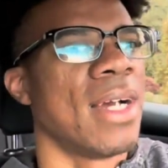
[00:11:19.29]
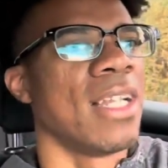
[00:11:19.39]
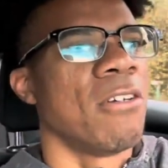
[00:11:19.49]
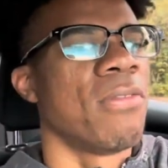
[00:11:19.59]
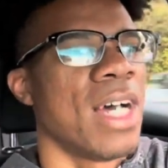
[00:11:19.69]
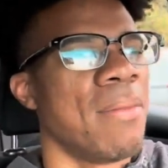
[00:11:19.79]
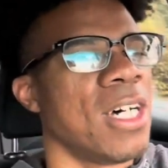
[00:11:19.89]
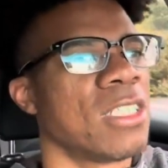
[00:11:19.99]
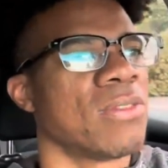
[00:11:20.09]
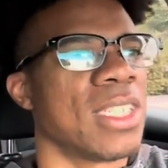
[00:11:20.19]
I live 5
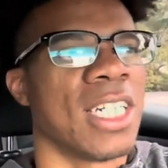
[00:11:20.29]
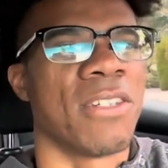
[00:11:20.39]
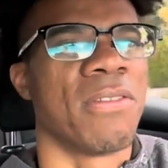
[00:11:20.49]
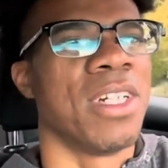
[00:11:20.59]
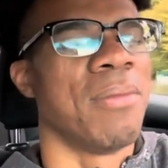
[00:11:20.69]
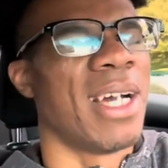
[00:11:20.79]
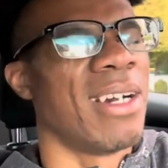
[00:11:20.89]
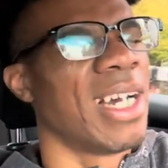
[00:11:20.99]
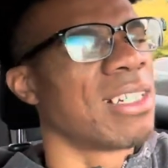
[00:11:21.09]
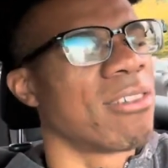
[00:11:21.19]
miles from Tigard, Fred
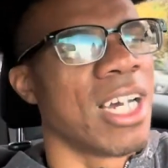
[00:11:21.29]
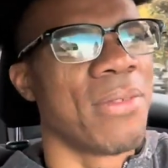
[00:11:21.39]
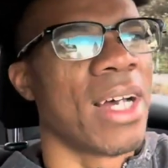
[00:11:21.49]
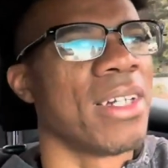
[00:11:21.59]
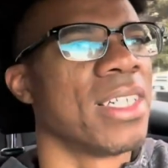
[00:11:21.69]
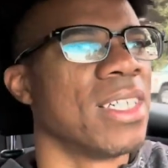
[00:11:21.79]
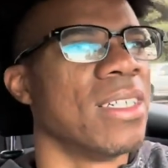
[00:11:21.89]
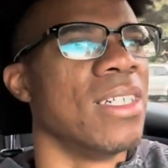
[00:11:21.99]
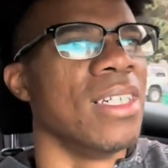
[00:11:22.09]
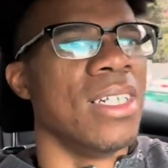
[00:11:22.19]
Meyer. I drive out
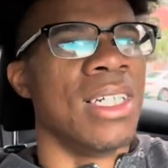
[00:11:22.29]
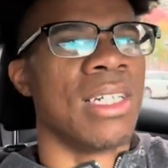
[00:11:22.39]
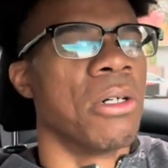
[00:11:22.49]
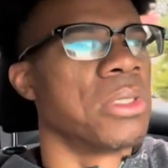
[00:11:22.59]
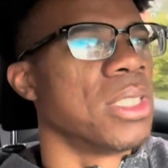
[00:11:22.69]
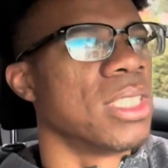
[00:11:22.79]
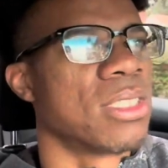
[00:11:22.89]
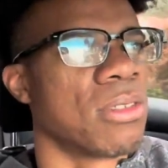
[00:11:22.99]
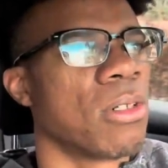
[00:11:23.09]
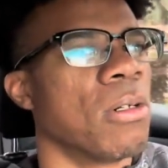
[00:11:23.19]
here, go to this
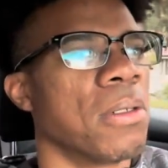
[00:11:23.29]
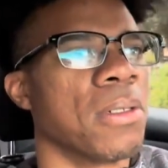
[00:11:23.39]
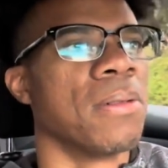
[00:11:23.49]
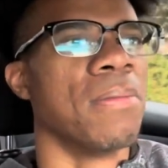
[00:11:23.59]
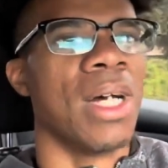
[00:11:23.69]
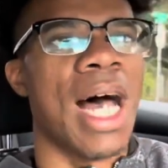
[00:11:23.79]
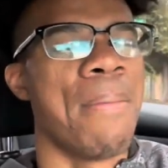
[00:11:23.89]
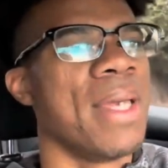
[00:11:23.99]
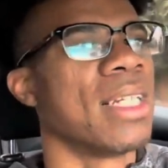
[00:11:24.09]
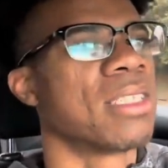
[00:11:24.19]
Kroger. I
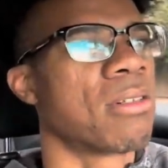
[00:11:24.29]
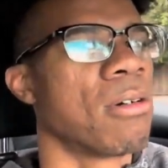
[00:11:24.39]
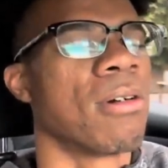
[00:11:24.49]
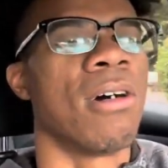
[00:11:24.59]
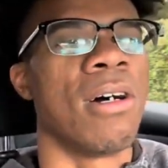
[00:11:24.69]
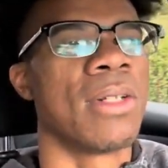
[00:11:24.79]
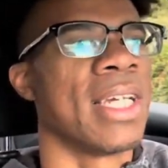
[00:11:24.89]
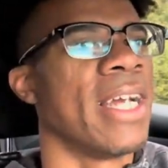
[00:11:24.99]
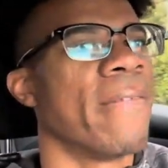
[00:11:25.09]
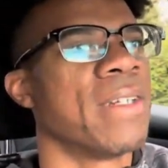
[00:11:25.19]
be at this Kroger all
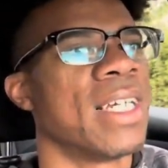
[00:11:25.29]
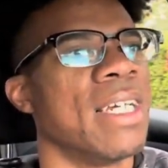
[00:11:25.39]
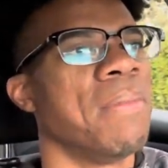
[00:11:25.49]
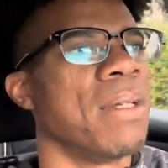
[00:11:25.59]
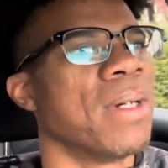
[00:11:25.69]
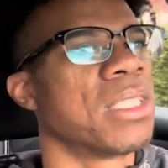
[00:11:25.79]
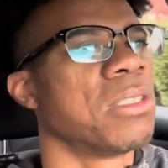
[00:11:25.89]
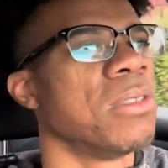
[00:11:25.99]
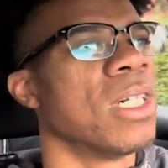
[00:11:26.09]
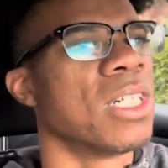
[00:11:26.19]
day, every day, make my
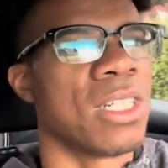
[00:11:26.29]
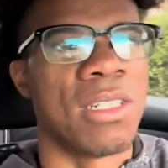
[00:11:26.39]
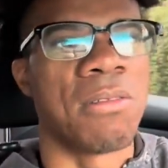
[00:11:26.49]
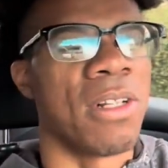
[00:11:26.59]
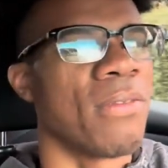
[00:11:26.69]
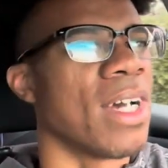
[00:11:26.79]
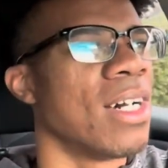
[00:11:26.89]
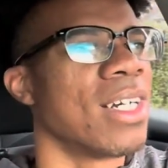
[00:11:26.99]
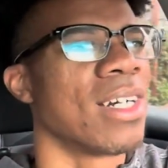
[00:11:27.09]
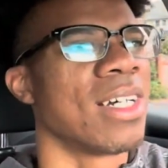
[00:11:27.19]
$200 to
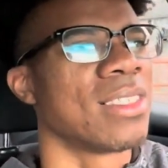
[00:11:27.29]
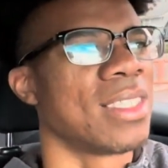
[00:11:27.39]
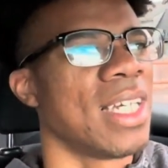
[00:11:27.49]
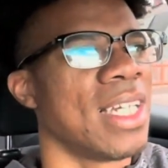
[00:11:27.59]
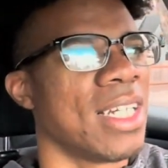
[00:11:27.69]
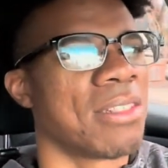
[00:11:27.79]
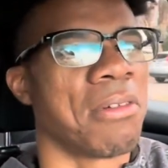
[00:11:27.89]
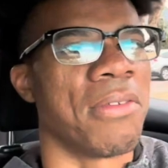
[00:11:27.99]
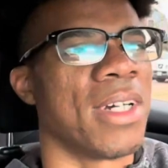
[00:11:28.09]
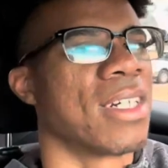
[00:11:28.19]
$2,500 a day. Not
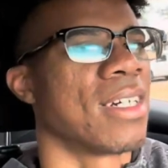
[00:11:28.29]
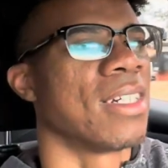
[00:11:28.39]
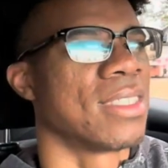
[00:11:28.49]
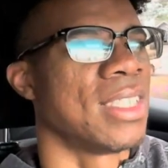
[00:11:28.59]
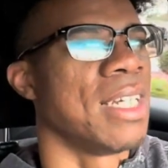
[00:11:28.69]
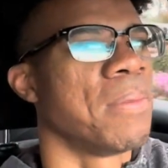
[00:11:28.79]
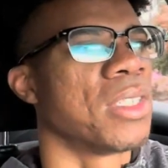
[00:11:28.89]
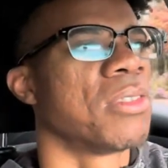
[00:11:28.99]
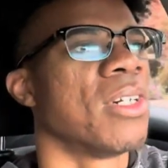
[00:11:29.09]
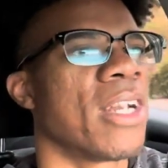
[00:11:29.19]
$2,500 a day,
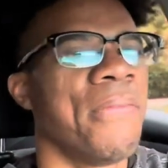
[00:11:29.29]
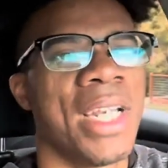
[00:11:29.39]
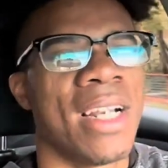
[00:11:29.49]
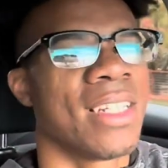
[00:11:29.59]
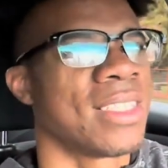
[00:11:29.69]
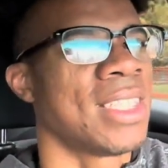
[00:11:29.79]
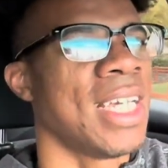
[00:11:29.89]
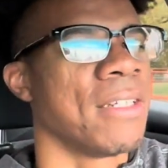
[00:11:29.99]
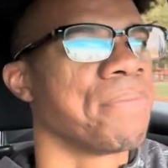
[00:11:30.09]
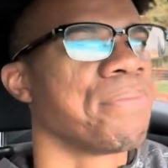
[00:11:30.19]
but $250 a day.